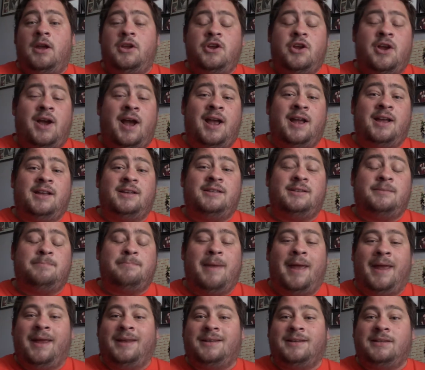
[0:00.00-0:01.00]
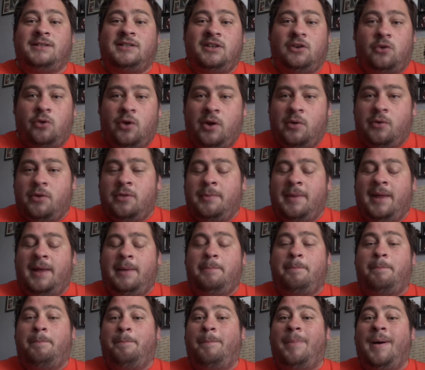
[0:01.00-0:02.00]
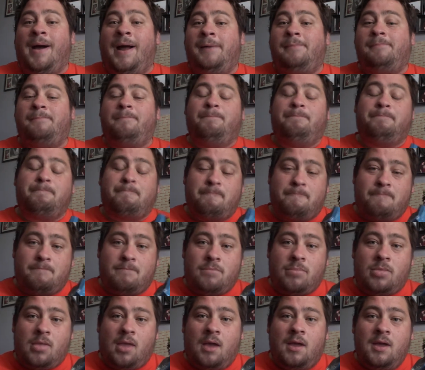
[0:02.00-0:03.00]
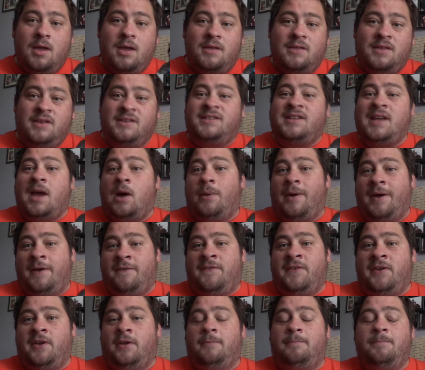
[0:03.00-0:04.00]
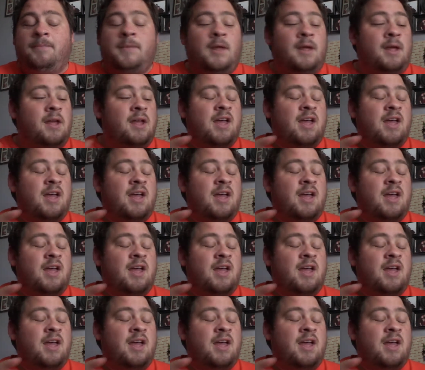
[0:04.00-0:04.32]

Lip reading: you guys may disagree with me, but this is how I feel.